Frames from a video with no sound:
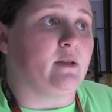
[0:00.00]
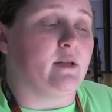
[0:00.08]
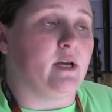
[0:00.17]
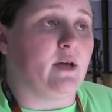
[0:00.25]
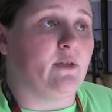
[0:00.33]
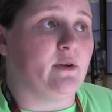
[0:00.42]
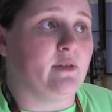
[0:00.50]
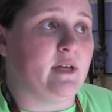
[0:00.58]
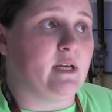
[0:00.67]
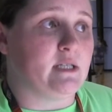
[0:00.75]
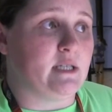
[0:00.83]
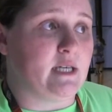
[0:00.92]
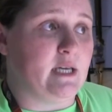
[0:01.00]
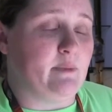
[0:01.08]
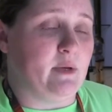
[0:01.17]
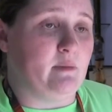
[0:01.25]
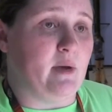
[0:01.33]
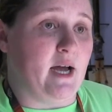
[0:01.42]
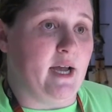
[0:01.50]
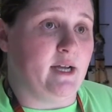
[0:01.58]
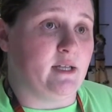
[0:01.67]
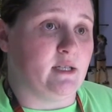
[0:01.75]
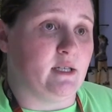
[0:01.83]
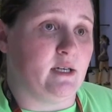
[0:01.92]
The other thing to keep in
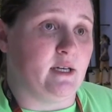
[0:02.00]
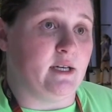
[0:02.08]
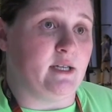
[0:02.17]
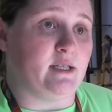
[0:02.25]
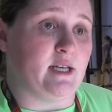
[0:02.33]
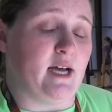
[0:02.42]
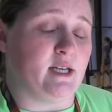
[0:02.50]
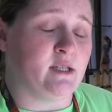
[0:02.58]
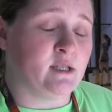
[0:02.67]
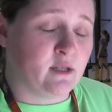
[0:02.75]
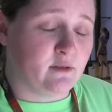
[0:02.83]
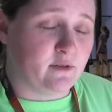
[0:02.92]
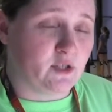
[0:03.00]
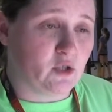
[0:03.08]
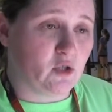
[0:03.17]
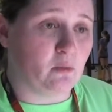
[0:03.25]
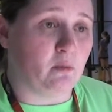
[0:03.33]
mind is, as an official,